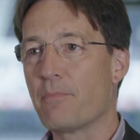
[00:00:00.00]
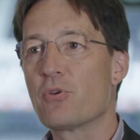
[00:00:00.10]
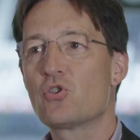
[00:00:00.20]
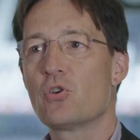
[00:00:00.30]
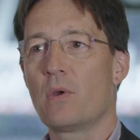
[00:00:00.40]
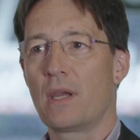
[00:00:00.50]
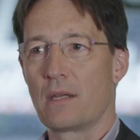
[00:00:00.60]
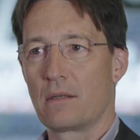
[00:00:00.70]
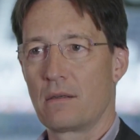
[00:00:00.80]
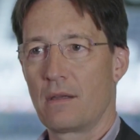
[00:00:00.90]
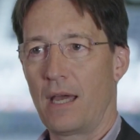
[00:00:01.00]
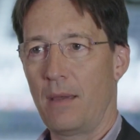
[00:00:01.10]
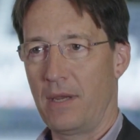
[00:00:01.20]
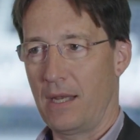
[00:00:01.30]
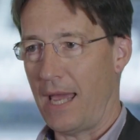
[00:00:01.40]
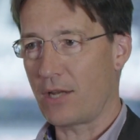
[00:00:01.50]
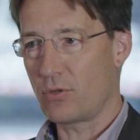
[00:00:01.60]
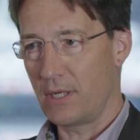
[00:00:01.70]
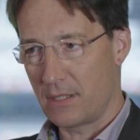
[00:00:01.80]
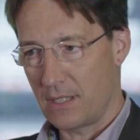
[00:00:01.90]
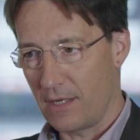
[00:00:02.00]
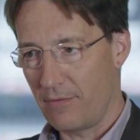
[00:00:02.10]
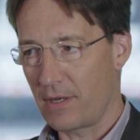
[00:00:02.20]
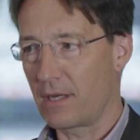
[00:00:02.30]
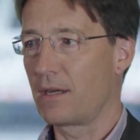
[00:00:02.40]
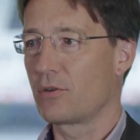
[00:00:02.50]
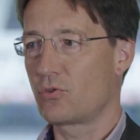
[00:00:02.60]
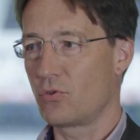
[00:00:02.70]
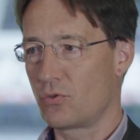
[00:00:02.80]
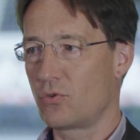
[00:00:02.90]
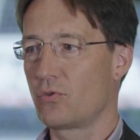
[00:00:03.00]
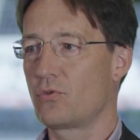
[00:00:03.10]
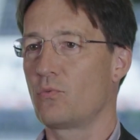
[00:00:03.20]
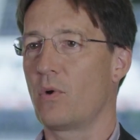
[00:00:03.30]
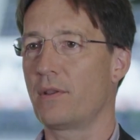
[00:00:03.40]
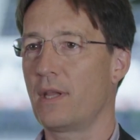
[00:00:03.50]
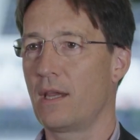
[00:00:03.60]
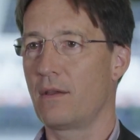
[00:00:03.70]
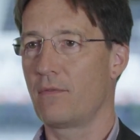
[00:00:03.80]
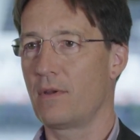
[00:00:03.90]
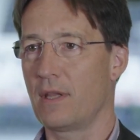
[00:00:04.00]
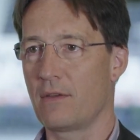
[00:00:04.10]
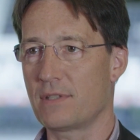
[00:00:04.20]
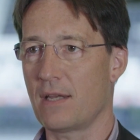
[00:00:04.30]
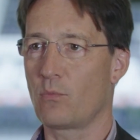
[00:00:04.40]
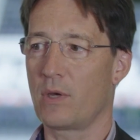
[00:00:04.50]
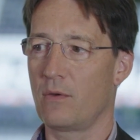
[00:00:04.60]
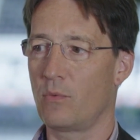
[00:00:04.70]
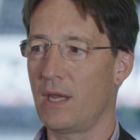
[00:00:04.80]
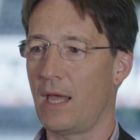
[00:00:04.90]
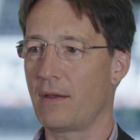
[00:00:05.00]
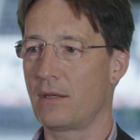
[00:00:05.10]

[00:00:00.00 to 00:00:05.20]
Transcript: pursuing it. I mean, actually delivering to what they've said. We